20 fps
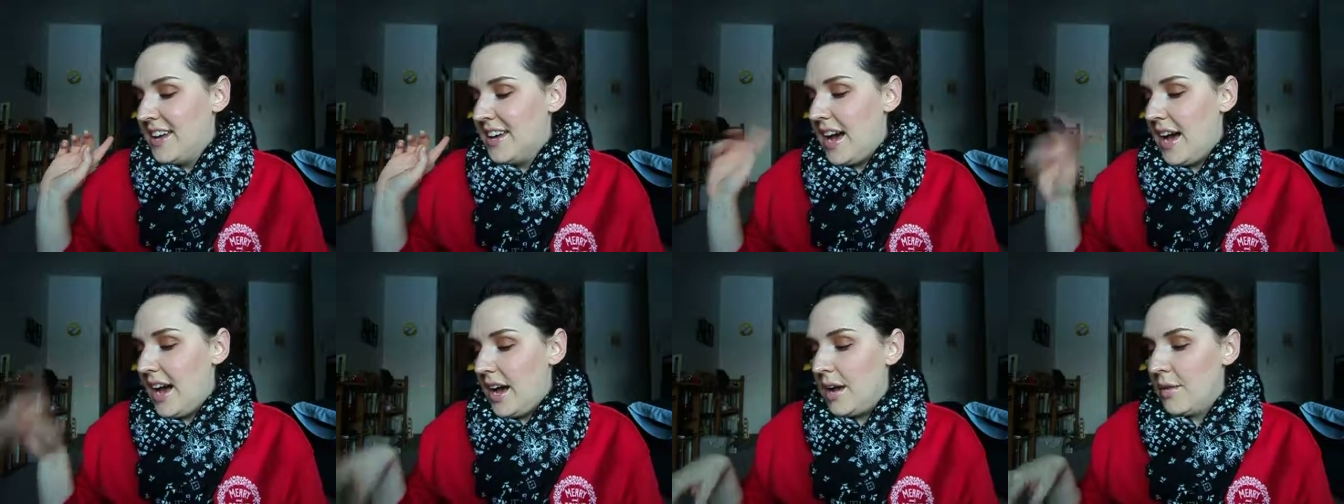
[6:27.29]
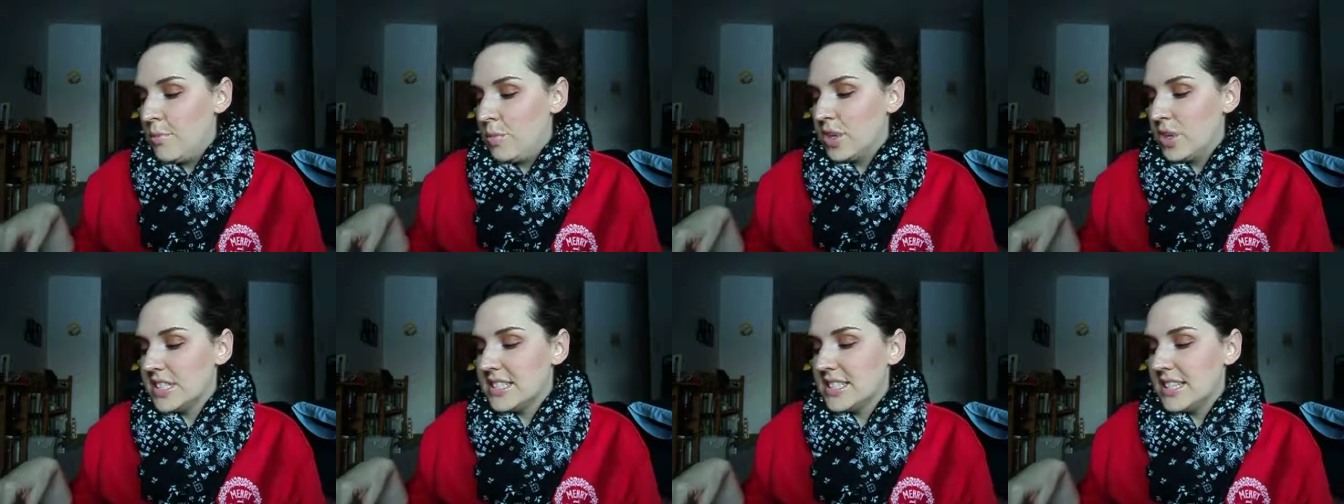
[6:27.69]

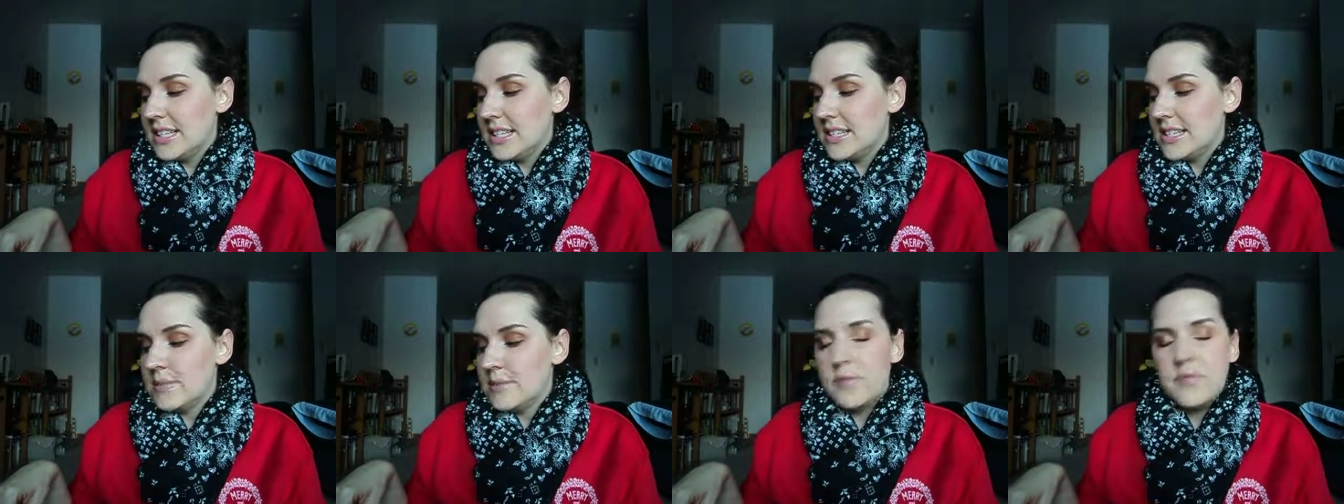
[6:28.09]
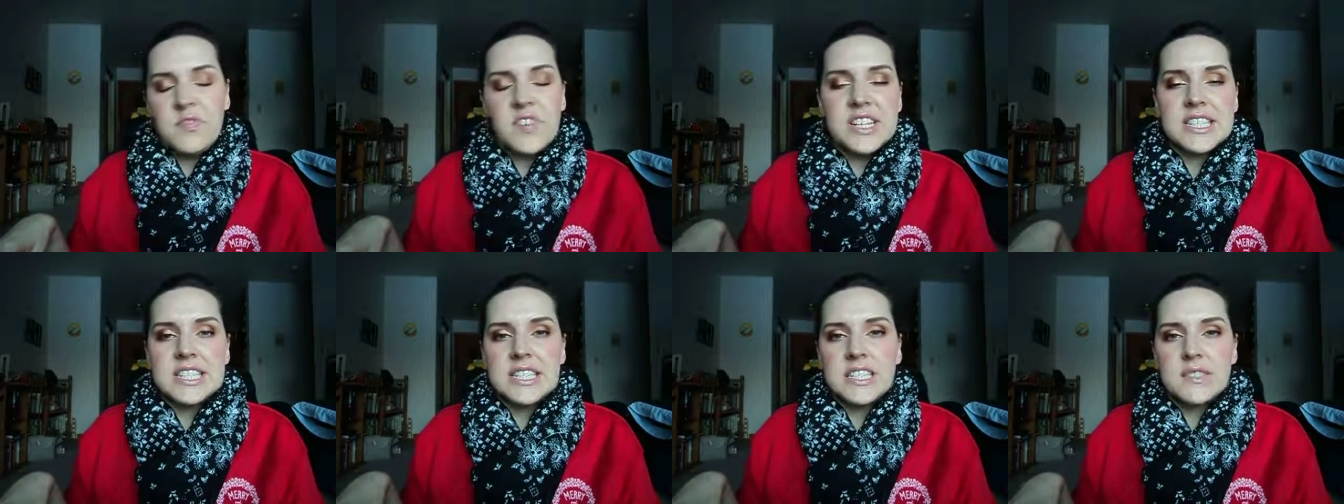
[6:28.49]
wants to get some
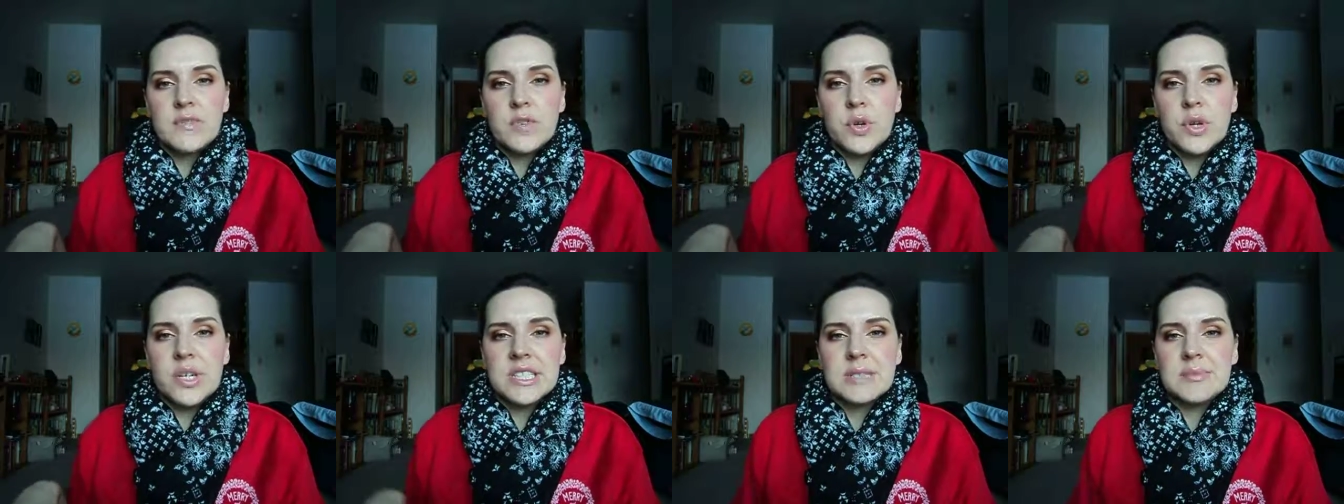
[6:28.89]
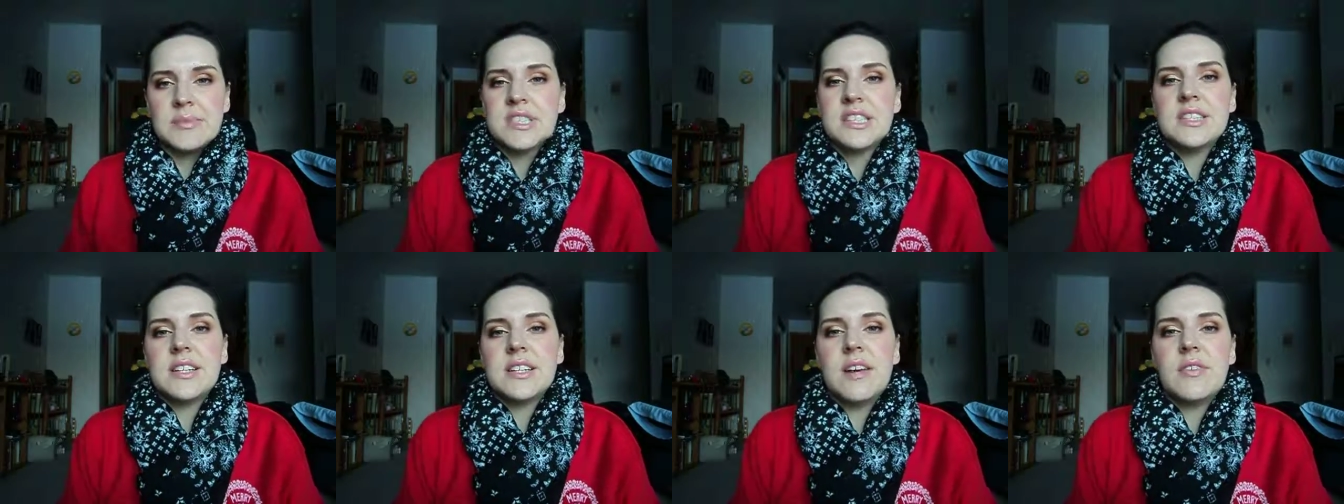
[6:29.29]
festive Christmas
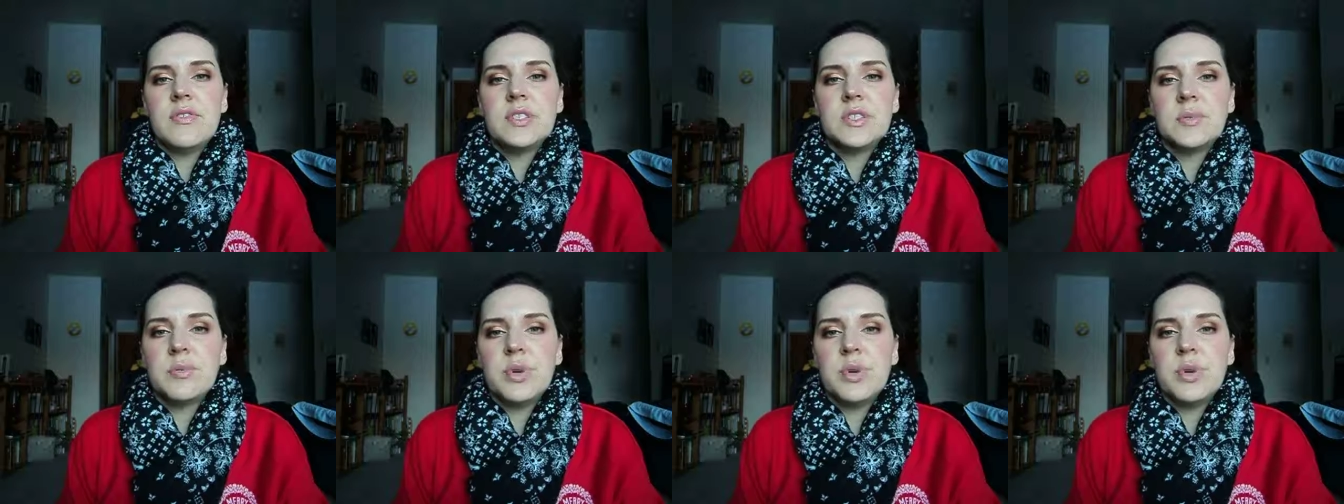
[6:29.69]
stuff.